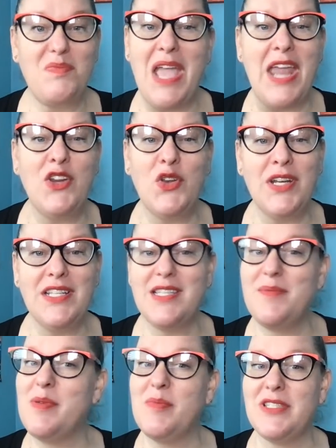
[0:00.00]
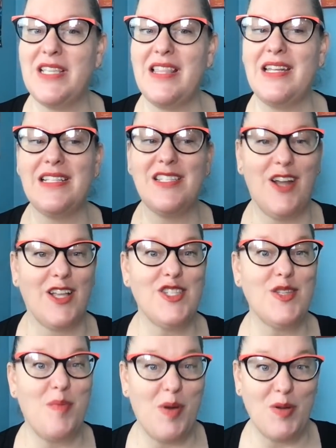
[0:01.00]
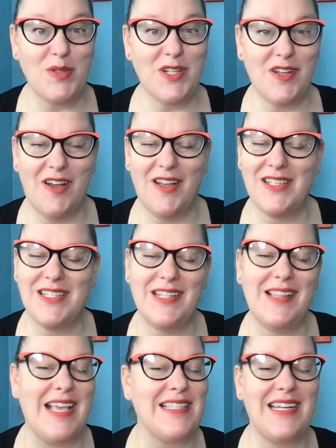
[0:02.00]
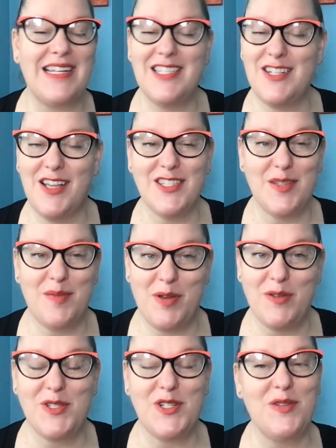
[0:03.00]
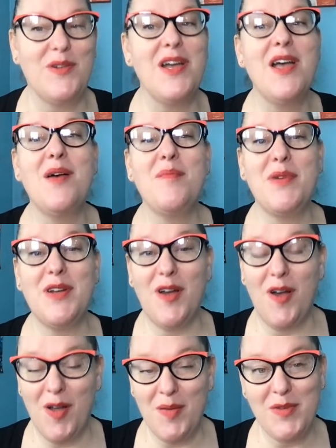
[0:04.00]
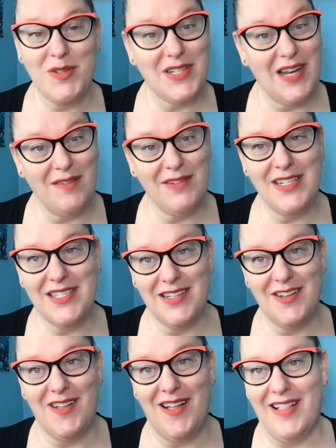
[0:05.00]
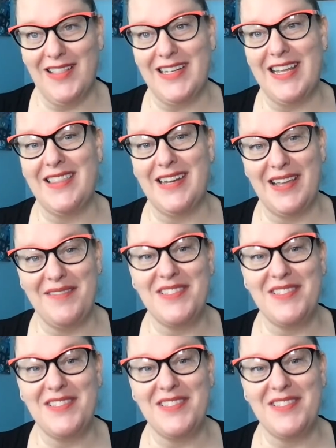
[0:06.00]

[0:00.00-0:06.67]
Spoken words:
And you're going to see people say that it's not supposed to cause delays, and it's not supposed to, but almost every single holiday that I've